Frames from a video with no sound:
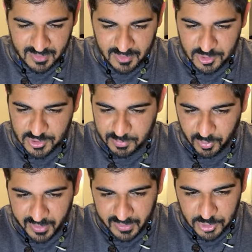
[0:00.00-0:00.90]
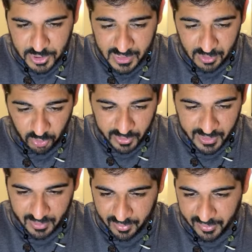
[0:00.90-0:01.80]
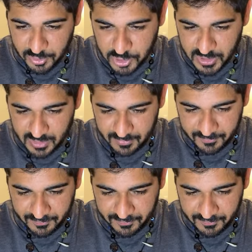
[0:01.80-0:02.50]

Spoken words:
She's putting, she or he, I think she